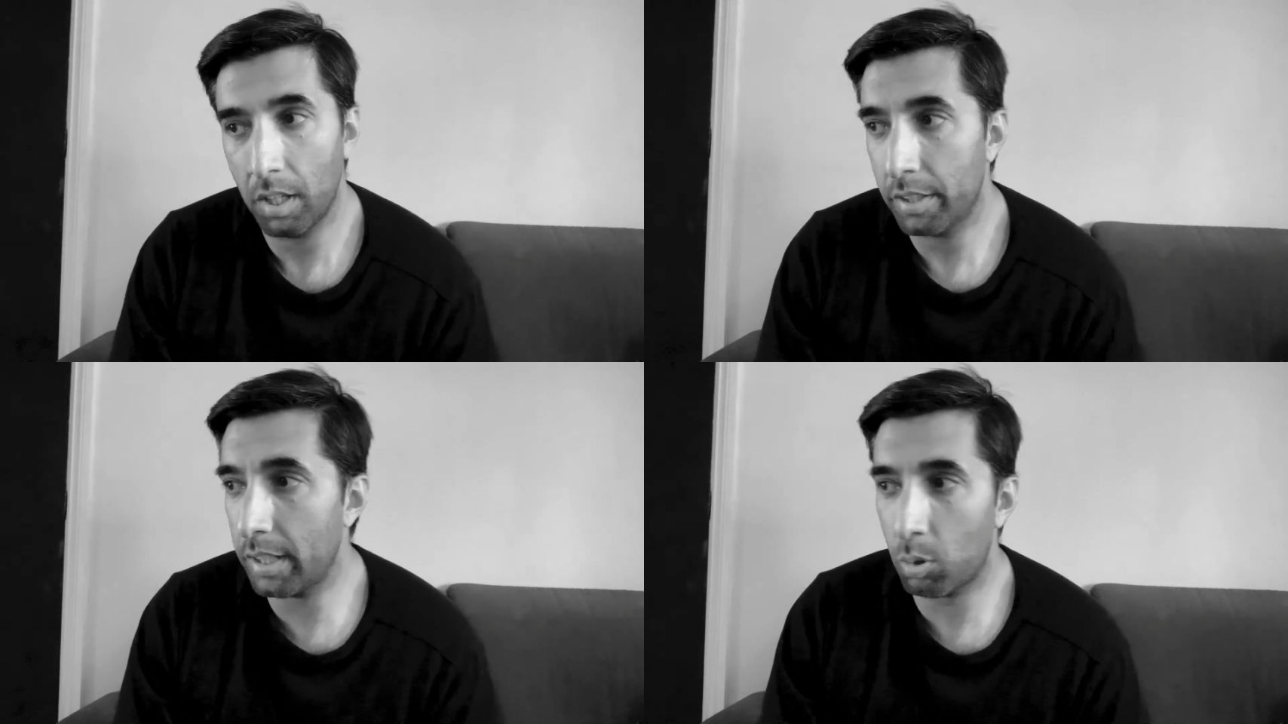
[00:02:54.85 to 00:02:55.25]

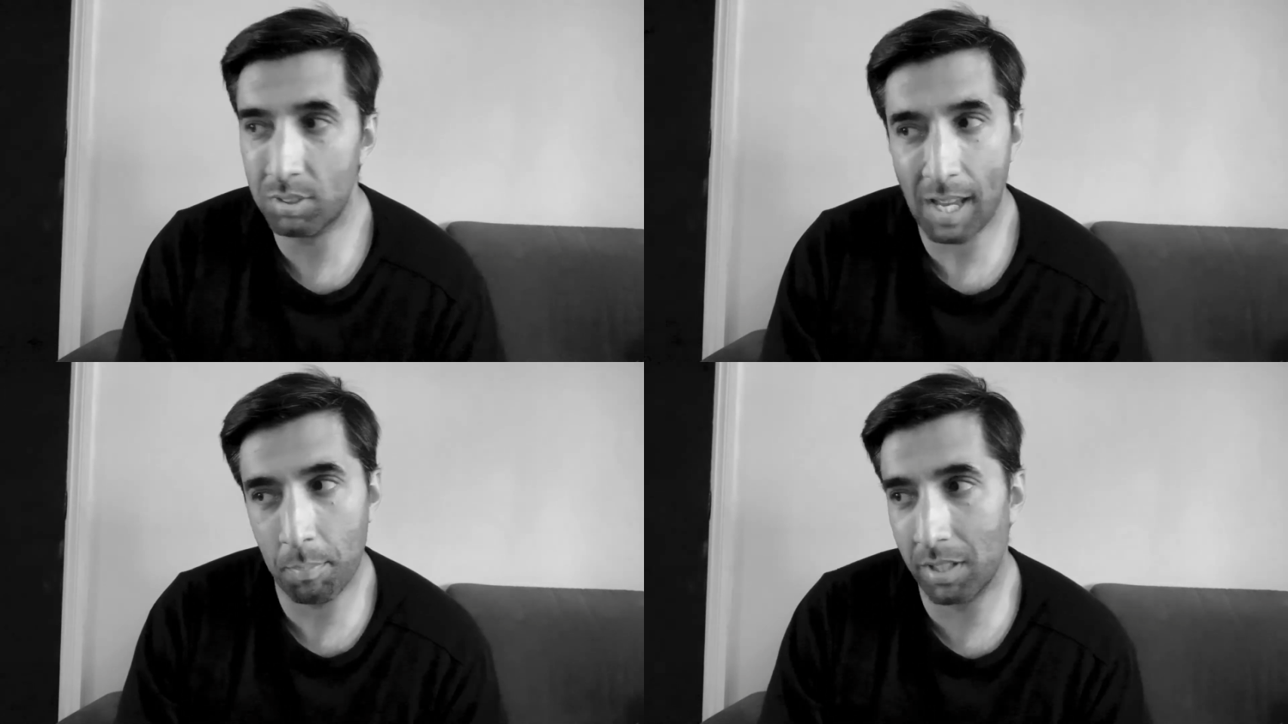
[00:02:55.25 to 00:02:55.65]
The old
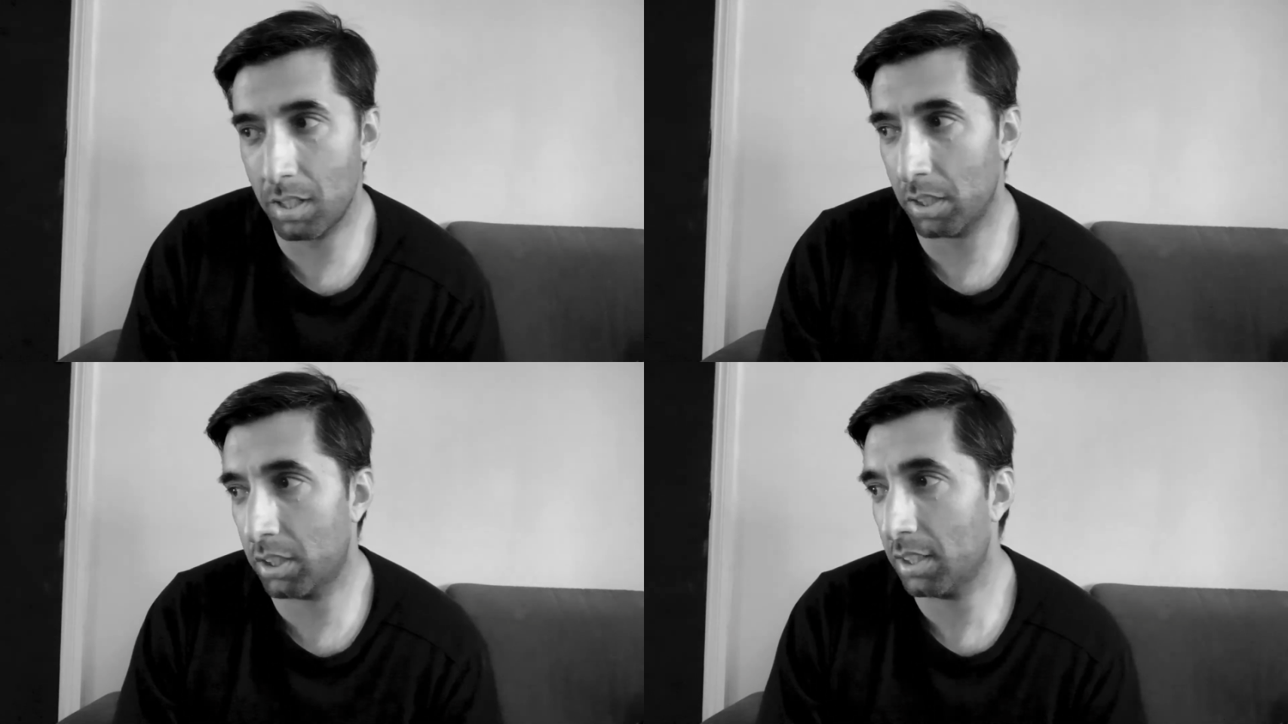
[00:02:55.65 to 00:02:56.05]
tap and
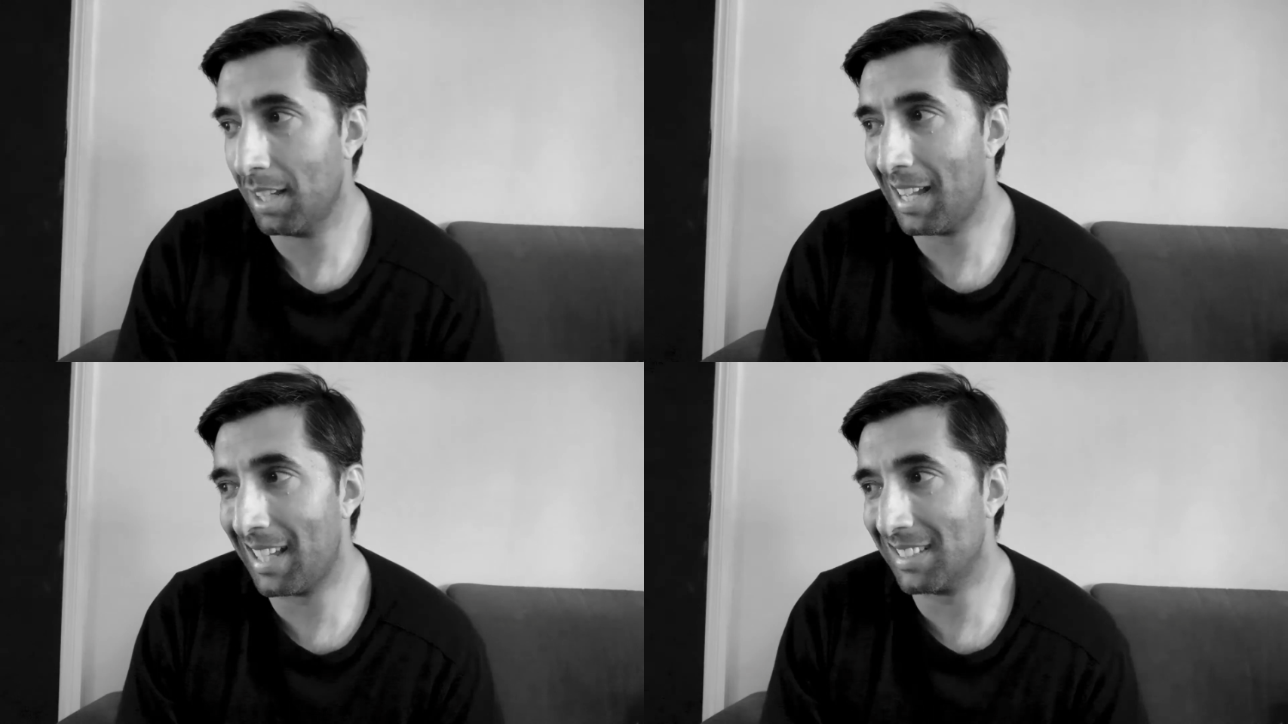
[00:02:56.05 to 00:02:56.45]
nudge.
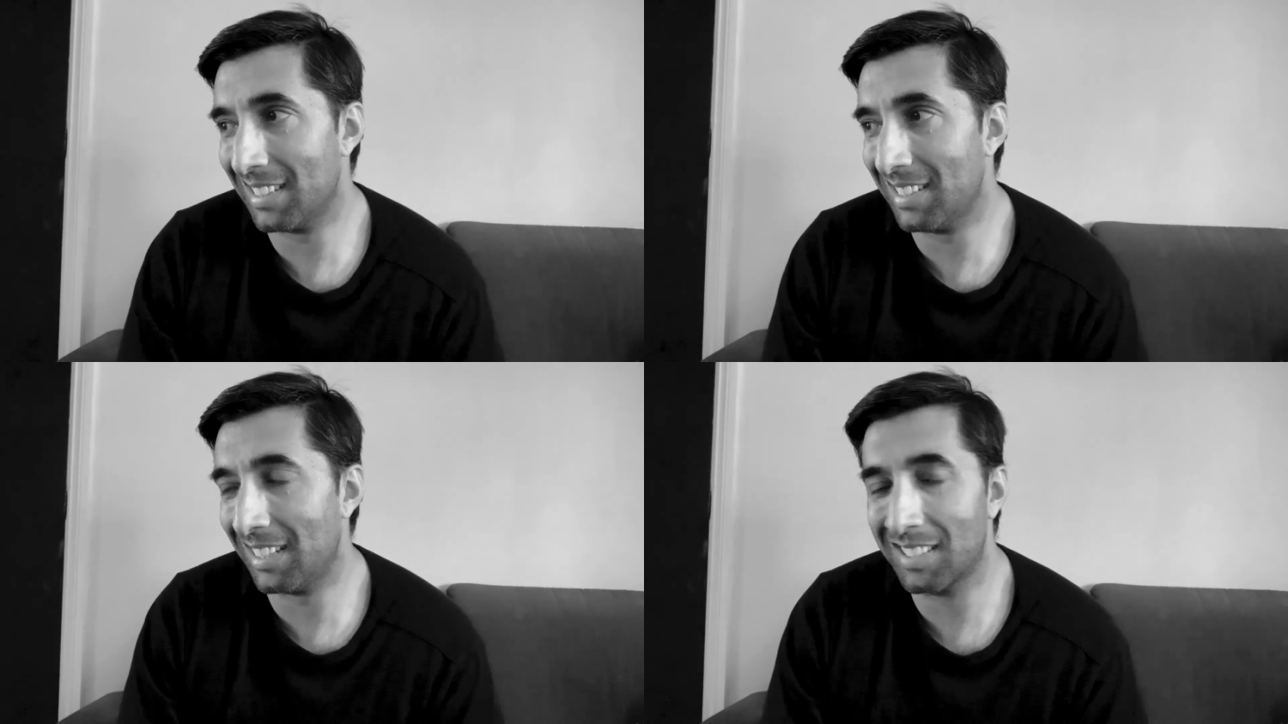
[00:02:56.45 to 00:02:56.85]
As I
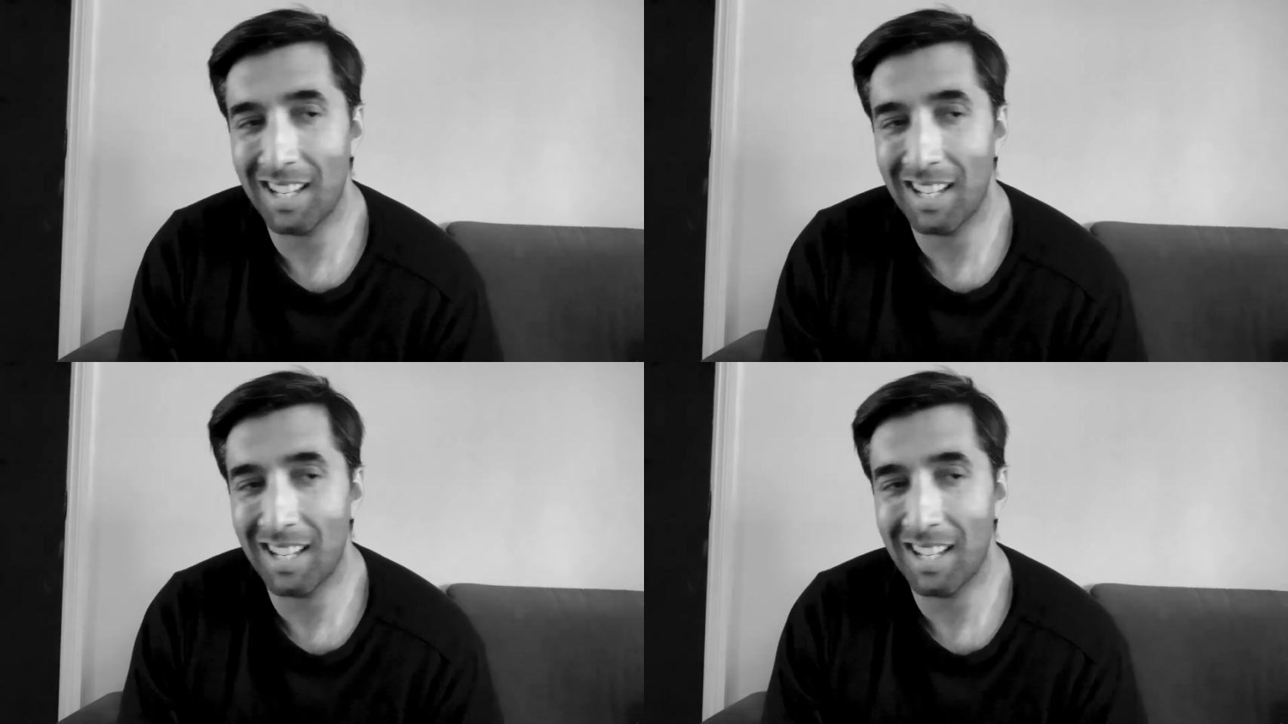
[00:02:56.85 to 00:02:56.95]
said,